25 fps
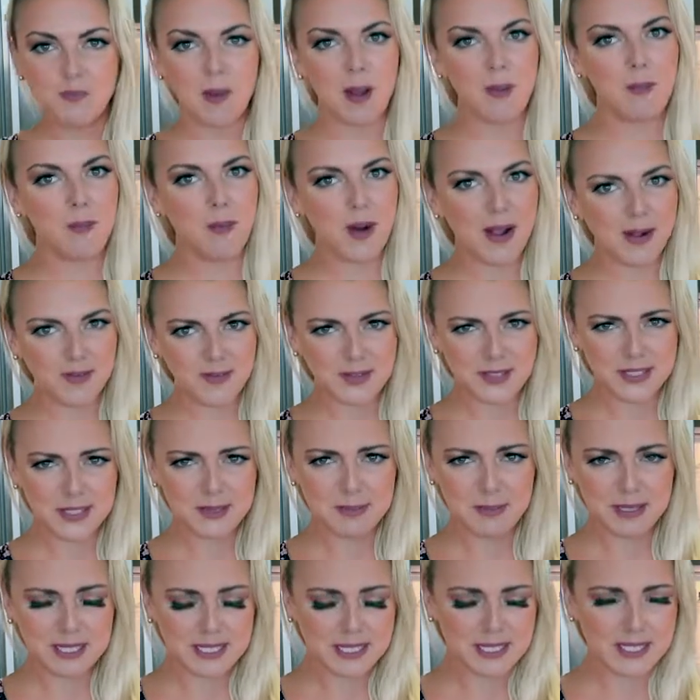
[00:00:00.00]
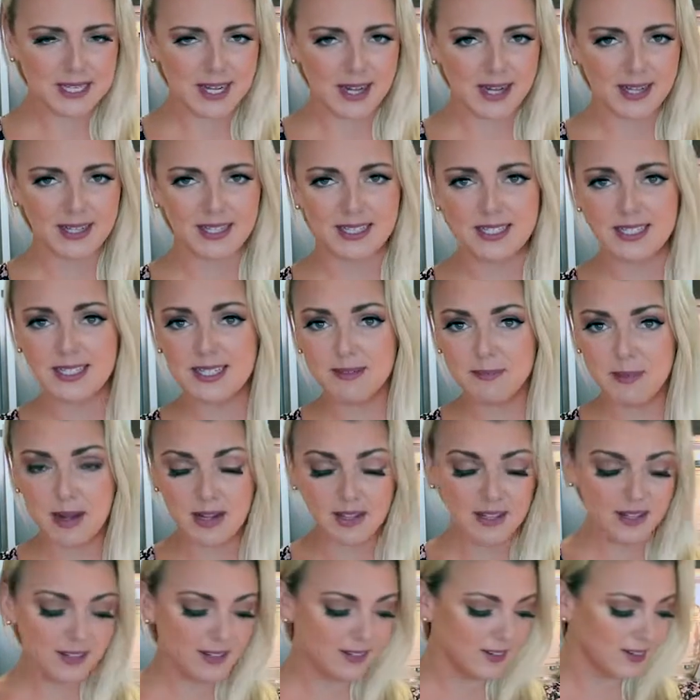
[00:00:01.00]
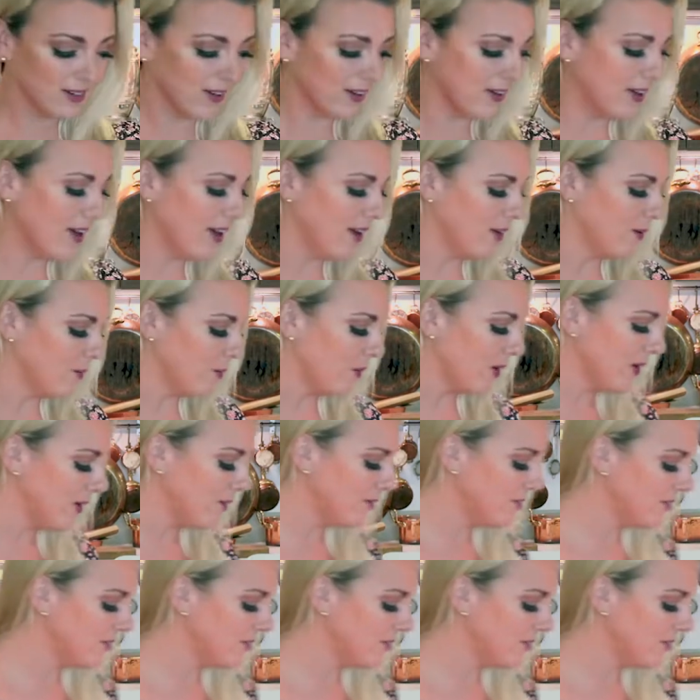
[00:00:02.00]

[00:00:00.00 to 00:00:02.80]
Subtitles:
My breakfast pizza, I can smell it and I can't wait